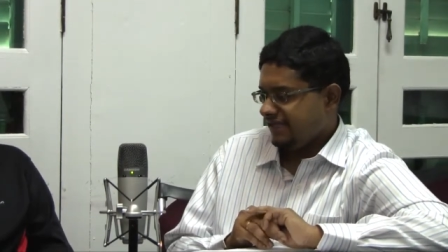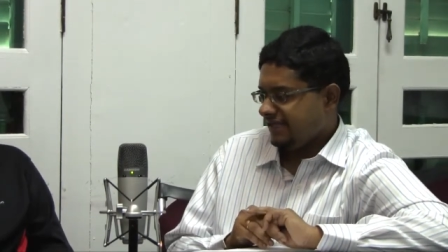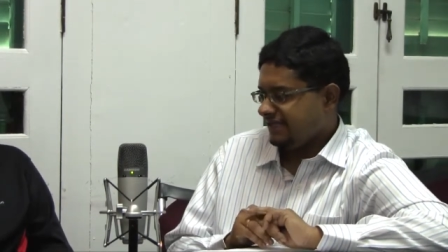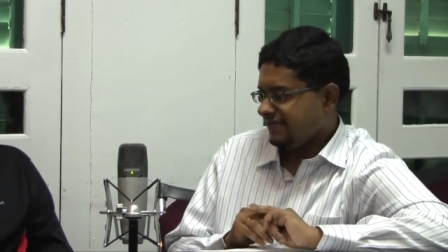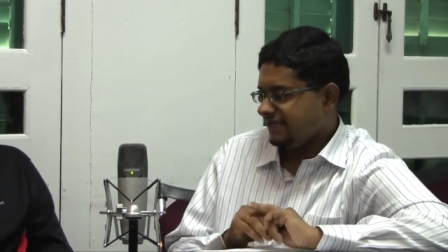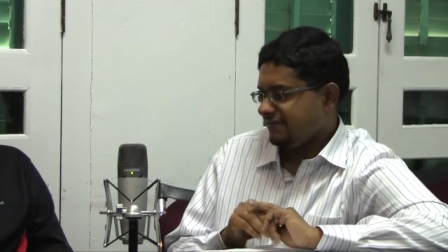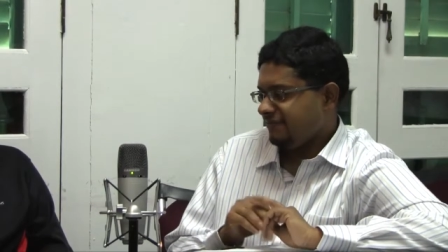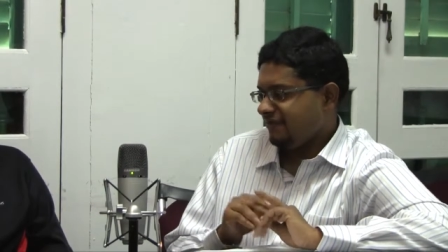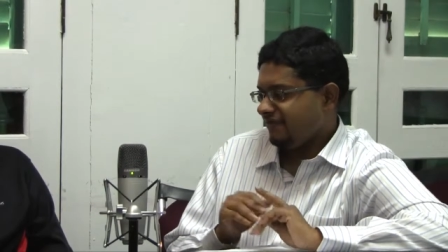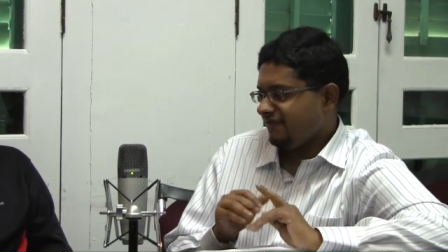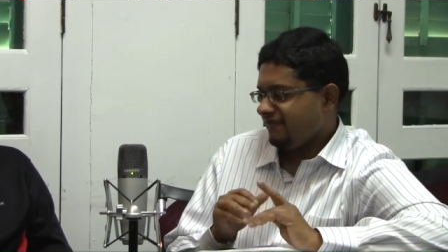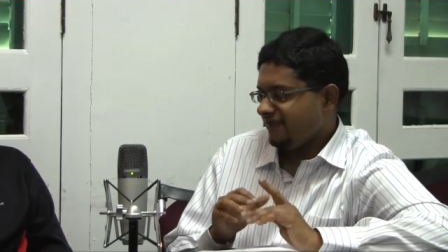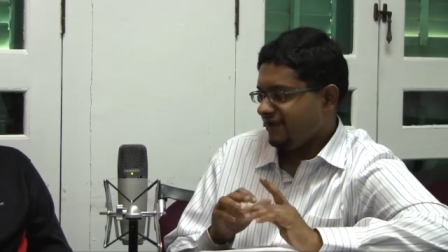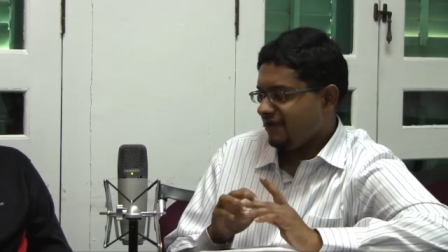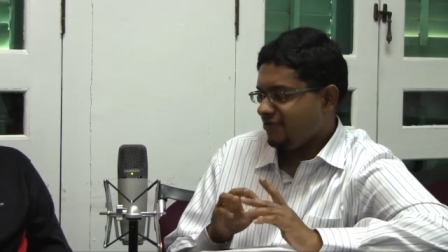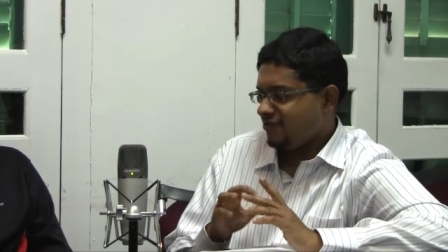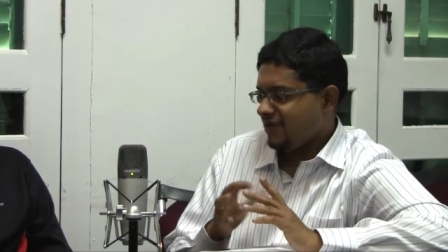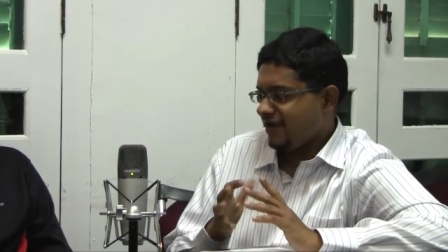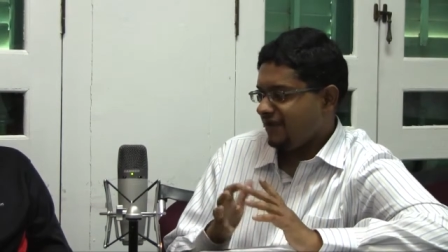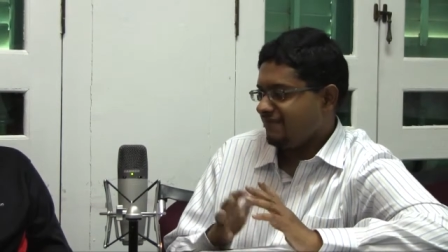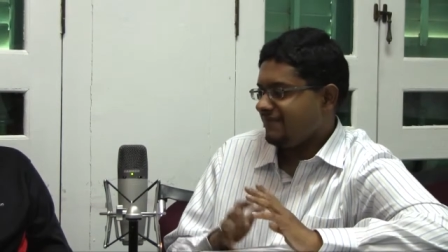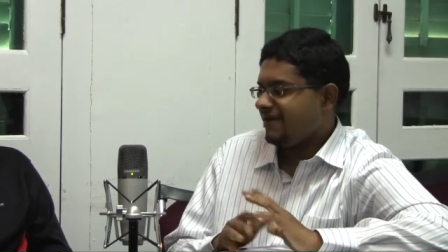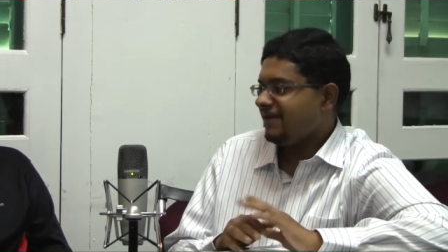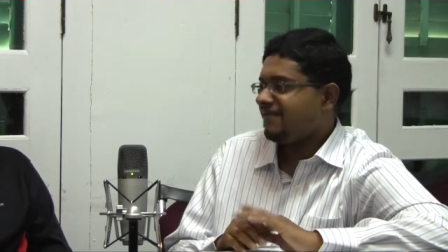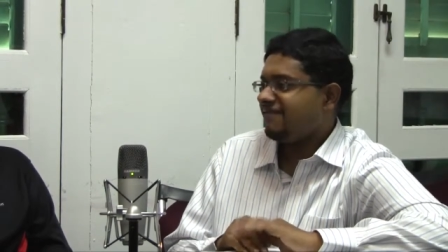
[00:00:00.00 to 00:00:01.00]
These are some of the
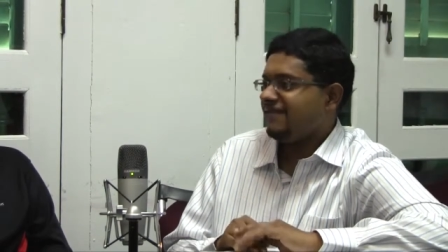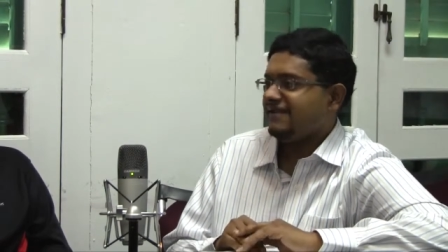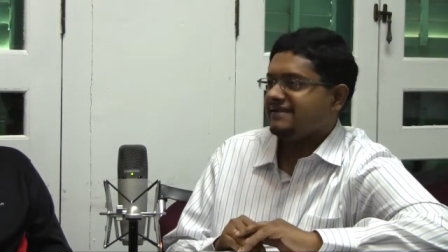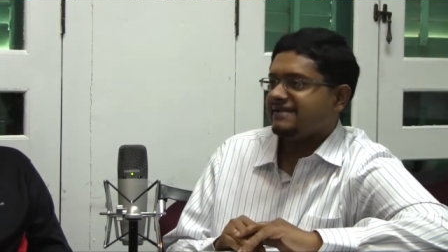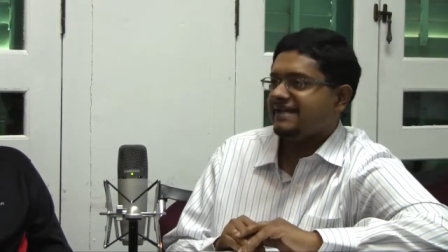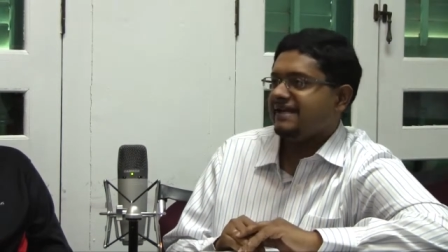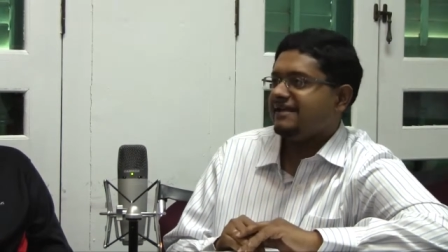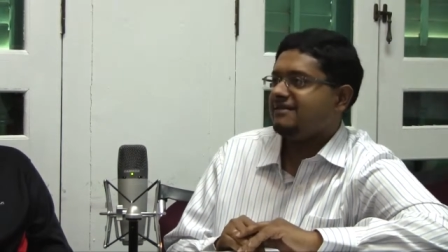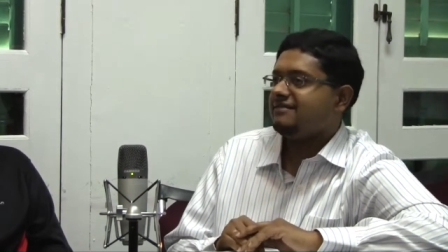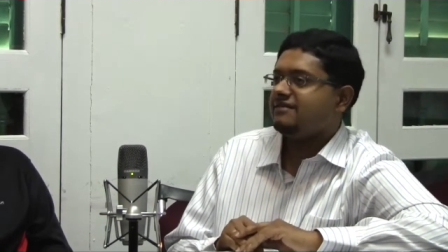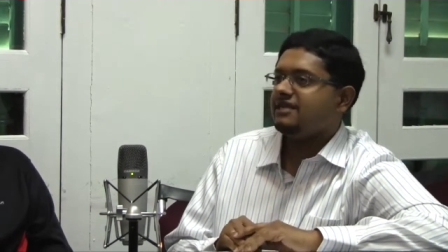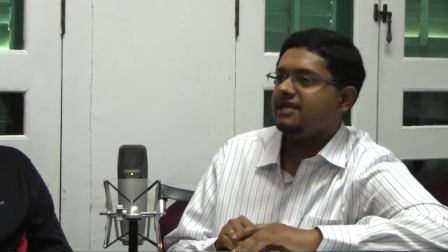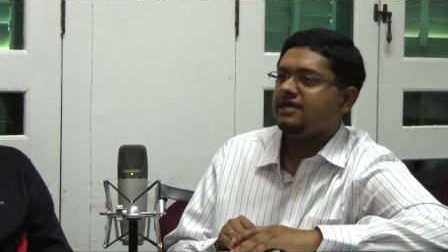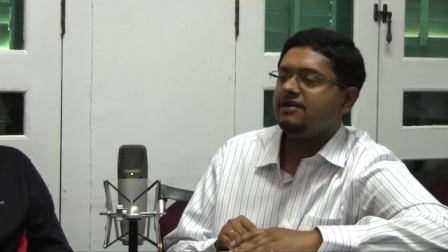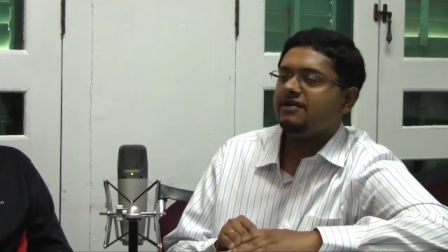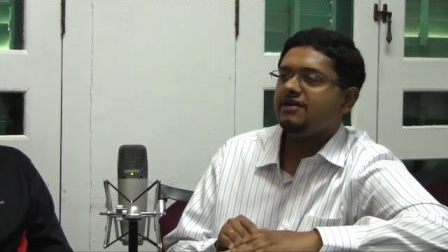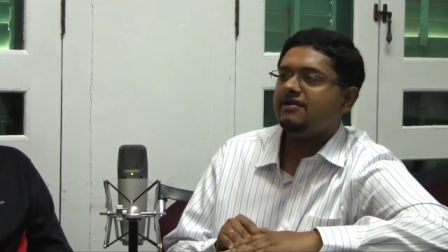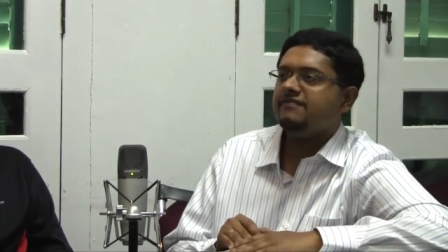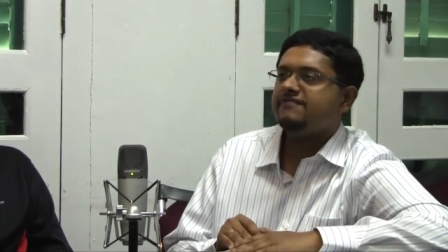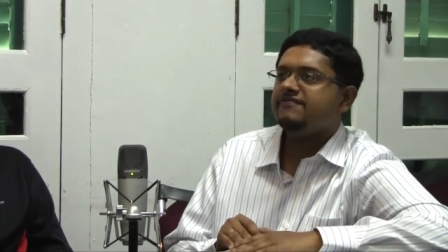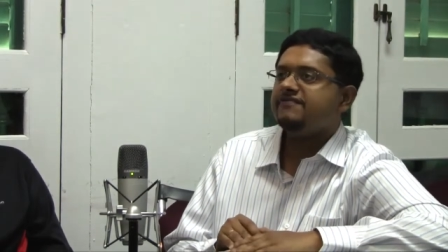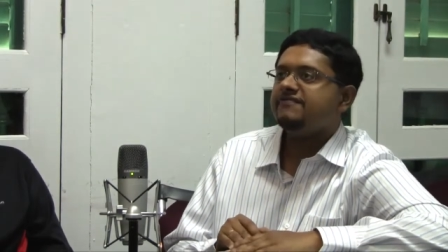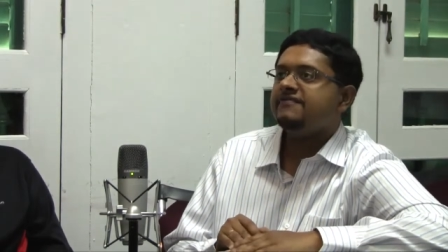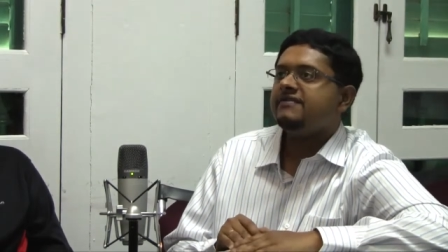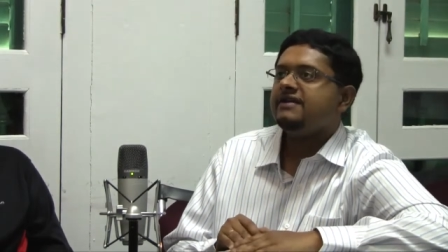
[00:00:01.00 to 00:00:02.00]
quick metrics I can think of.